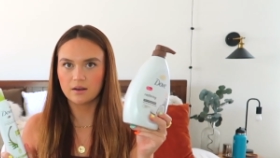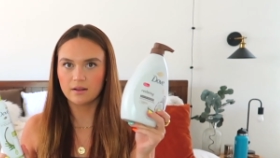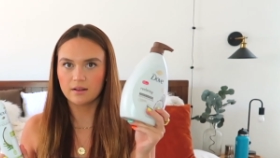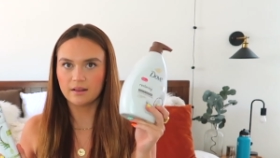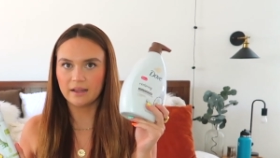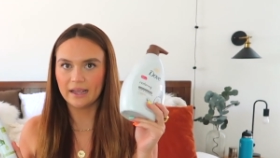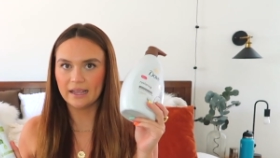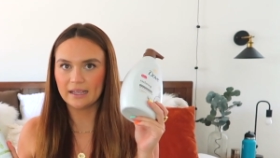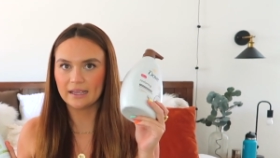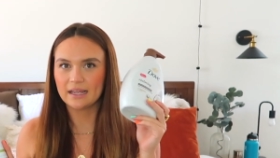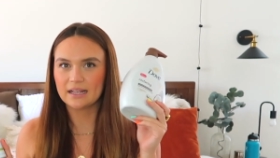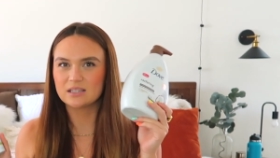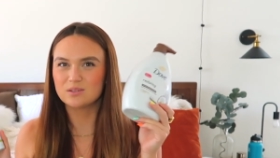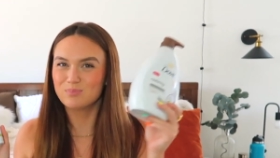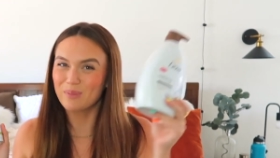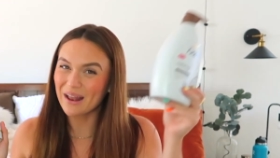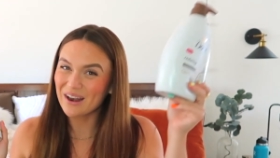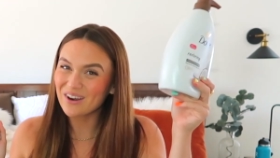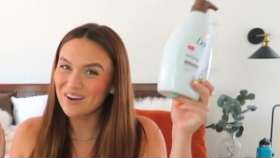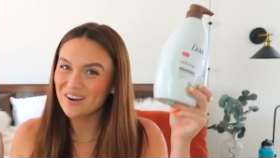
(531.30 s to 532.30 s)
like it's
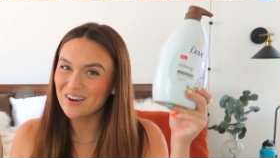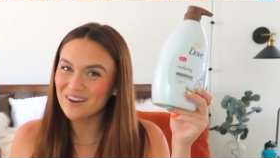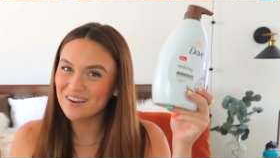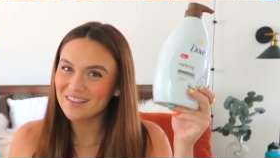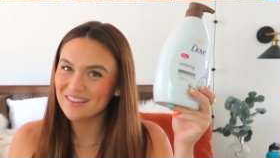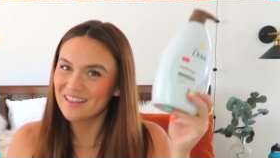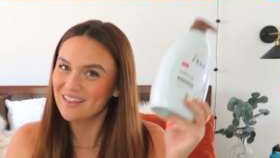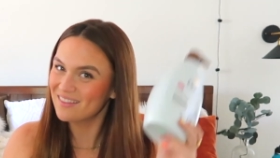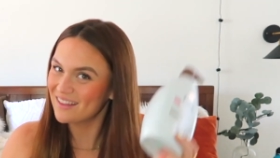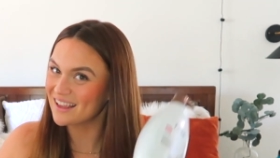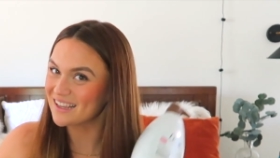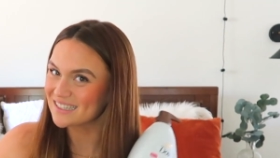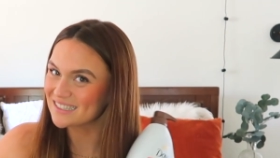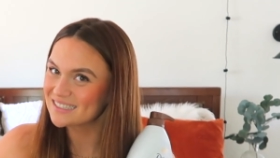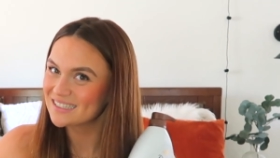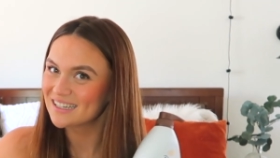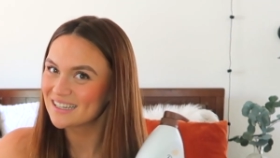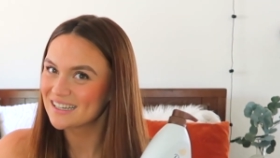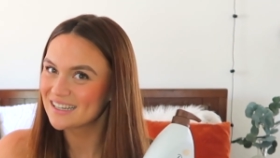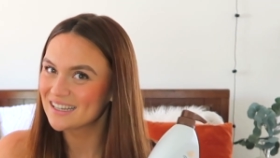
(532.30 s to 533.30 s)
better than
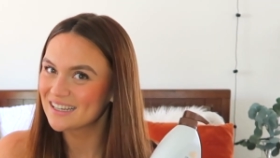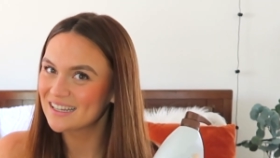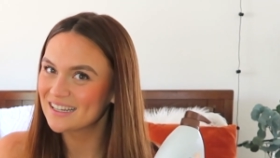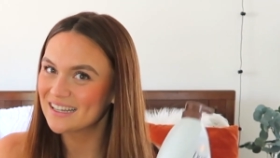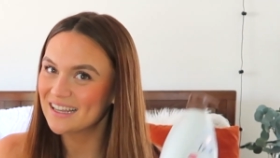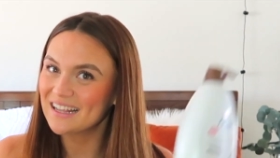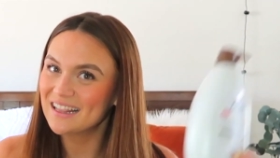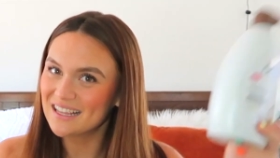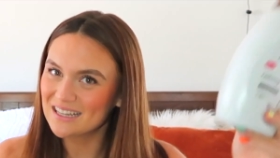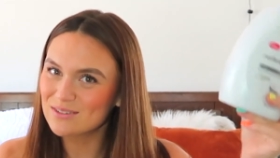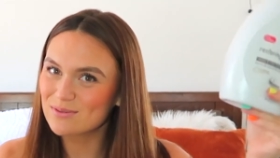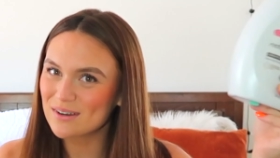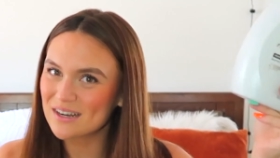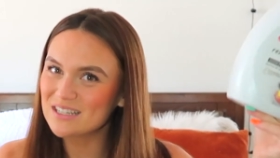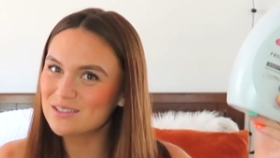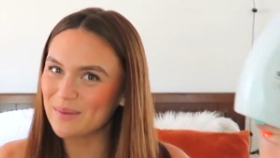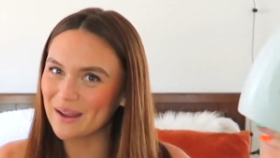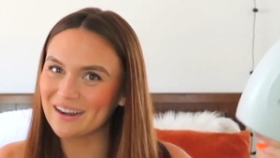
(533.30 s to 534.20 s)
this. This one is